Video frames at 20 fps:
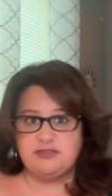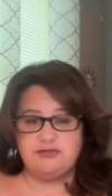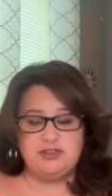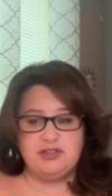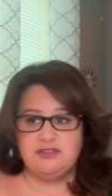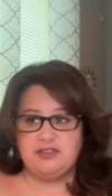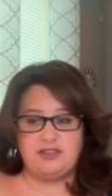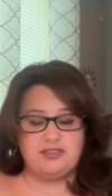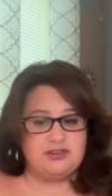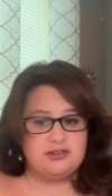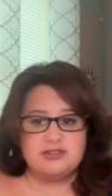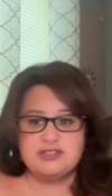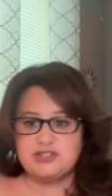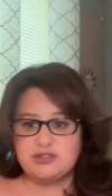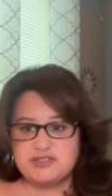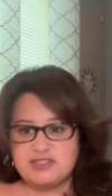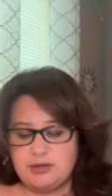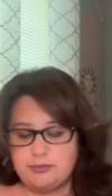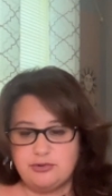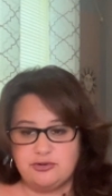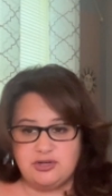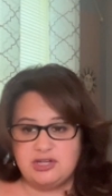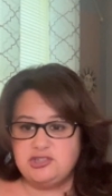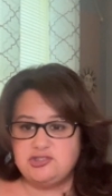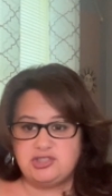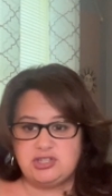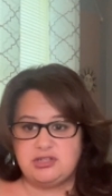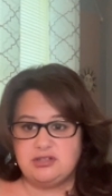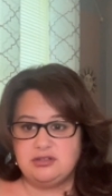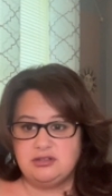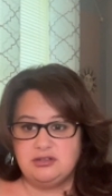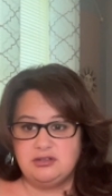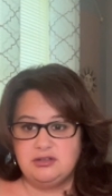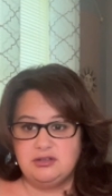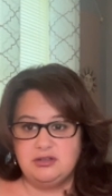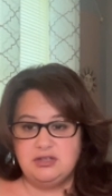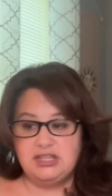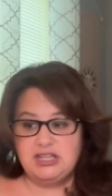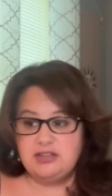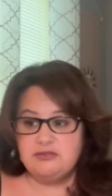feel that there is no separation,
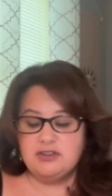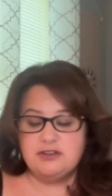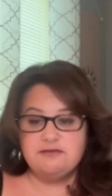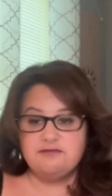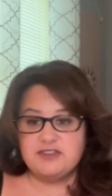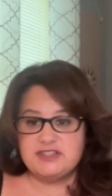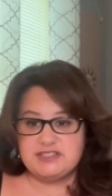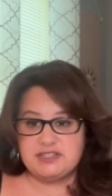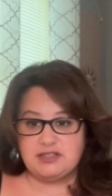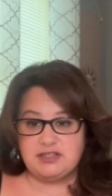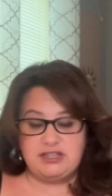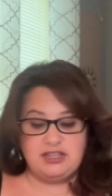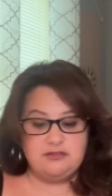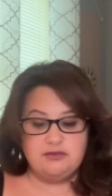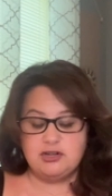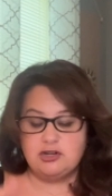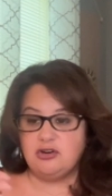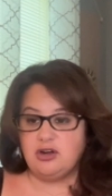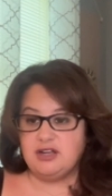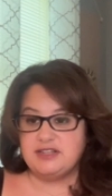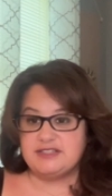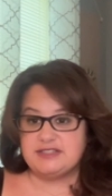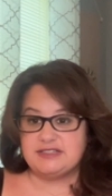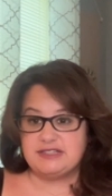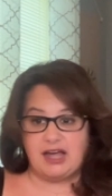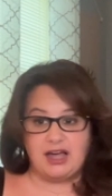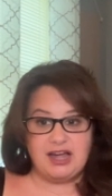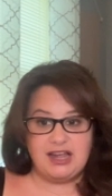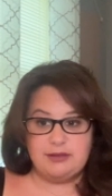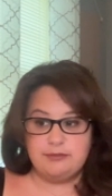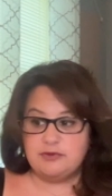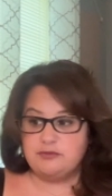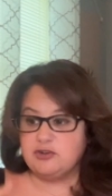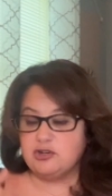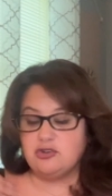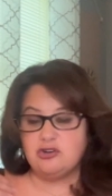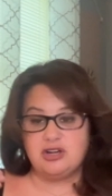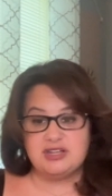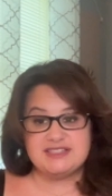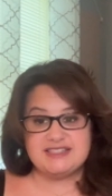even physically, even across time, even
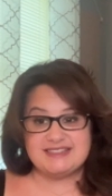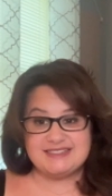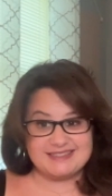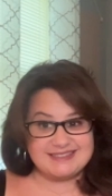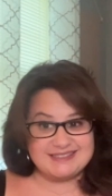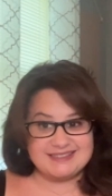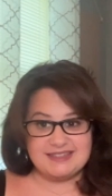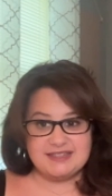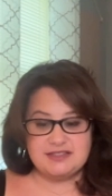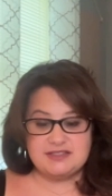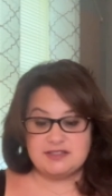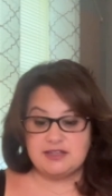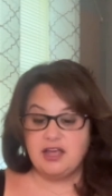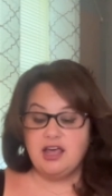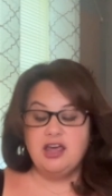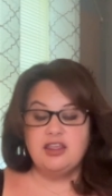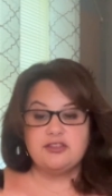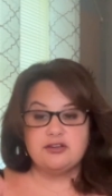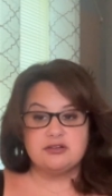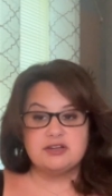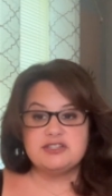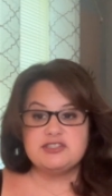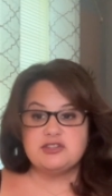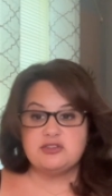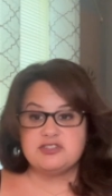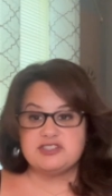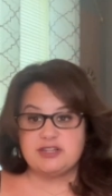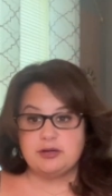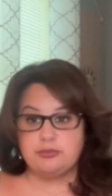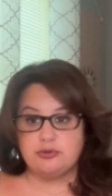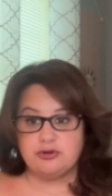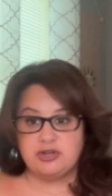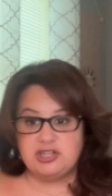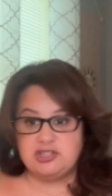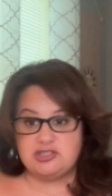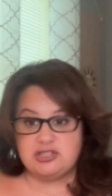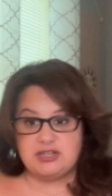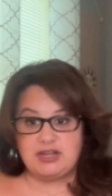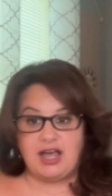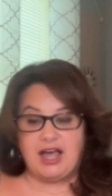across distance, there is no
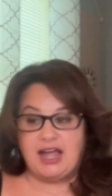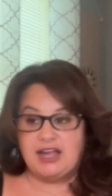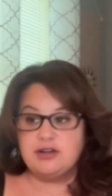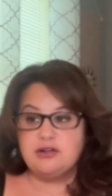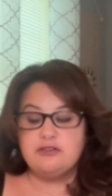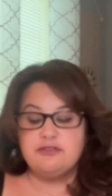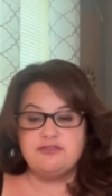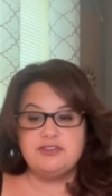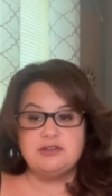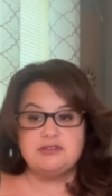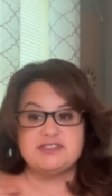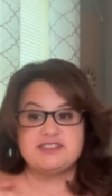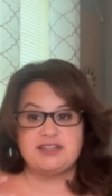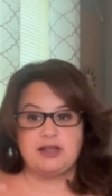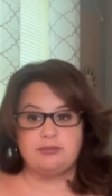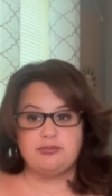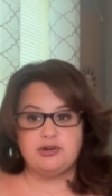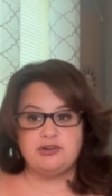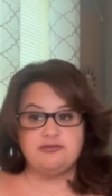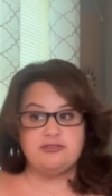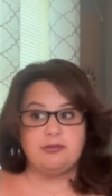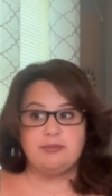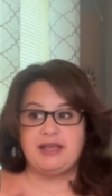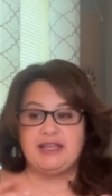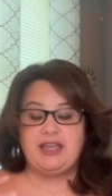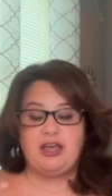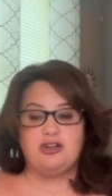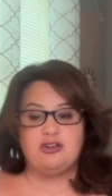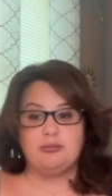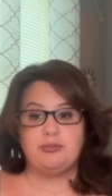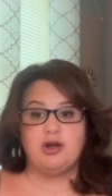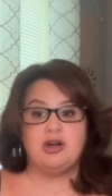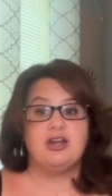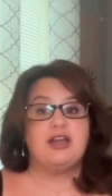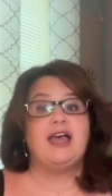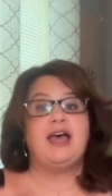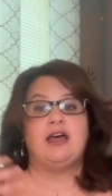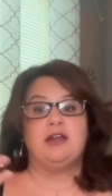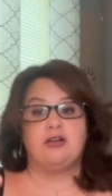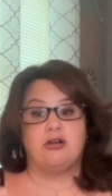separation. I don't feel separate from my
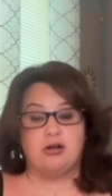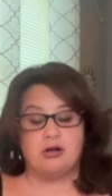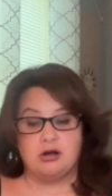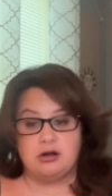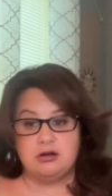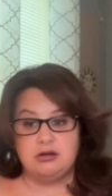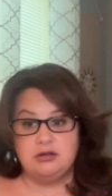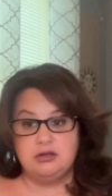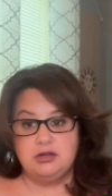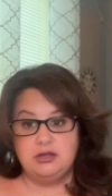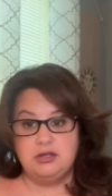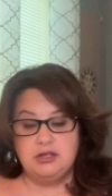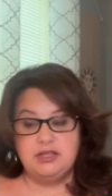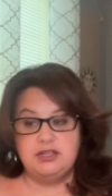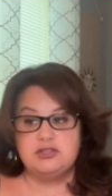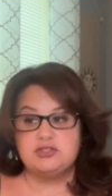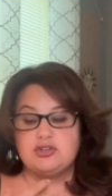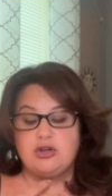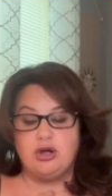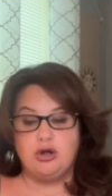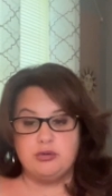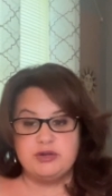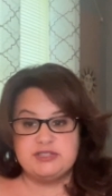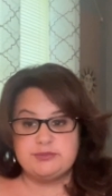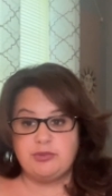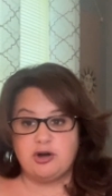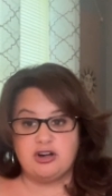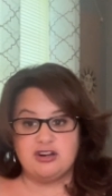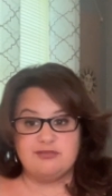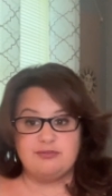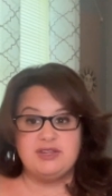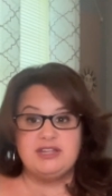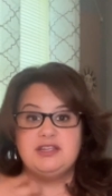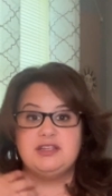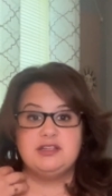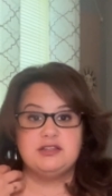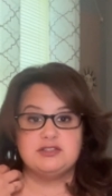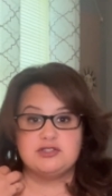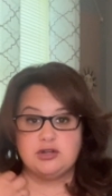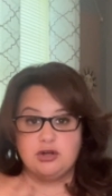counterpart at all. He is always part of me.
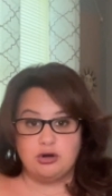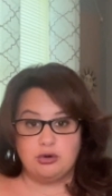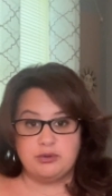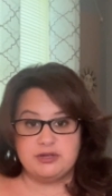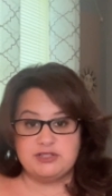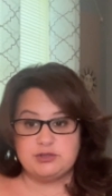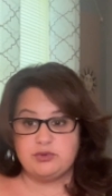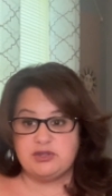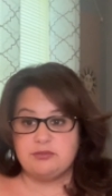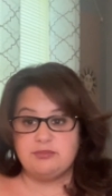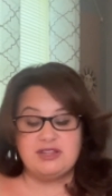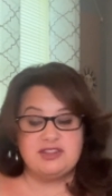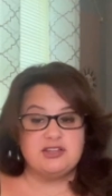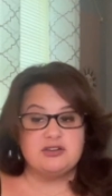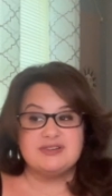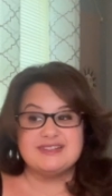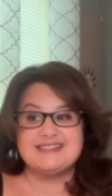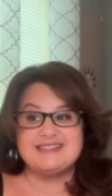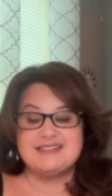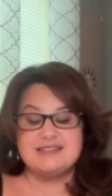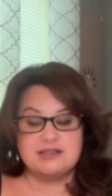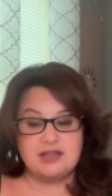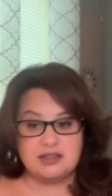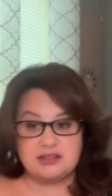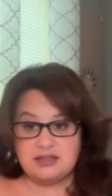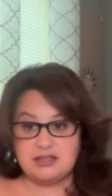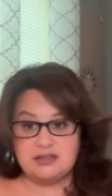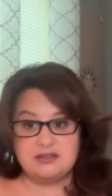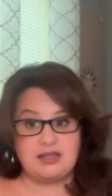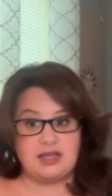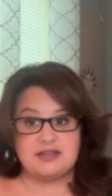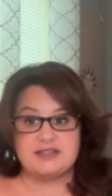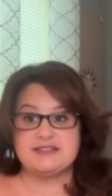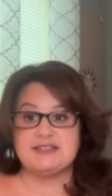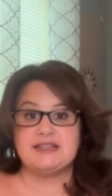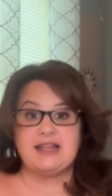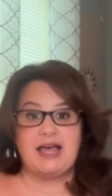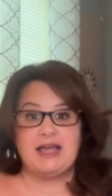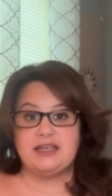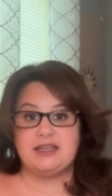He is always with me. There is nothing that is
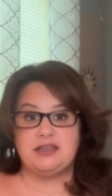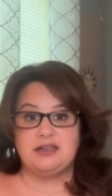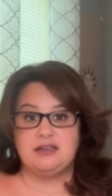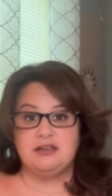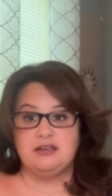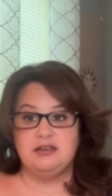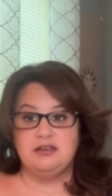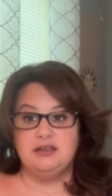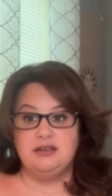lacking.